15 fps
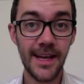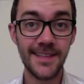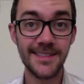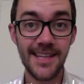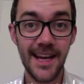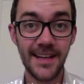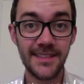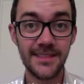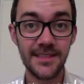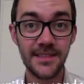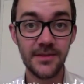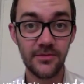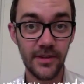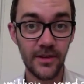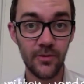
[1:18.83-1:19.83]
and text
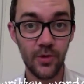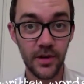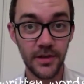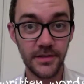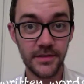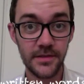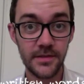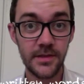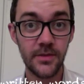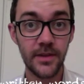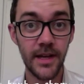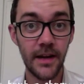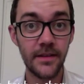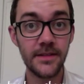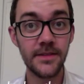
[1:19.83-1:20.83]
is written words, so a
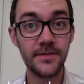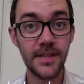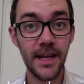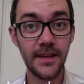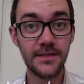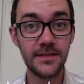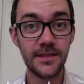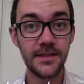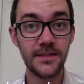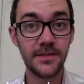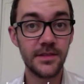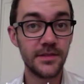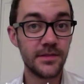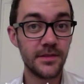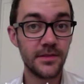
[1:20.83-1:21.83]
narrative text is
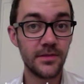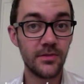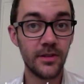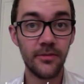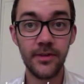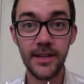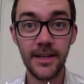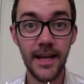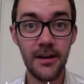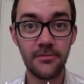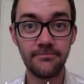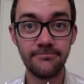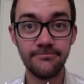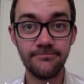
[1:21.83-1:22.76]
just a story written down.